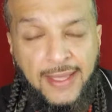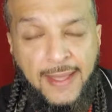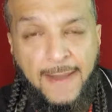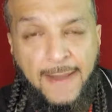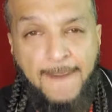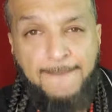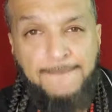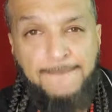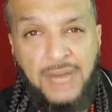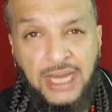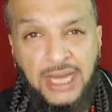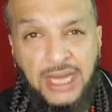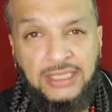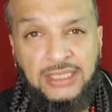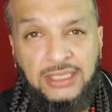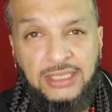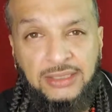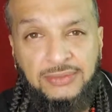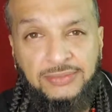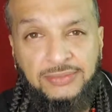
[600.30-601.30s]
But
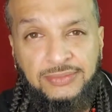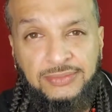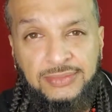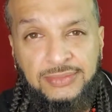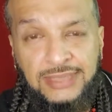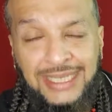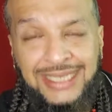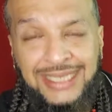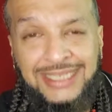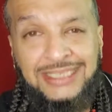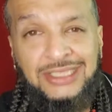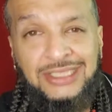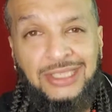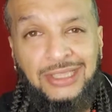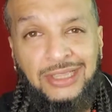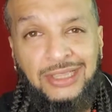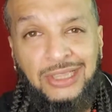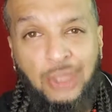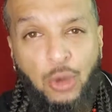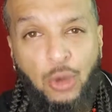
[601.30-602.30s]
in its
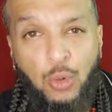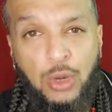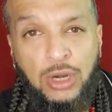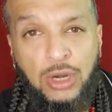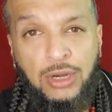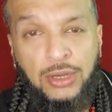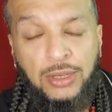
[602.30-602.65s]
lower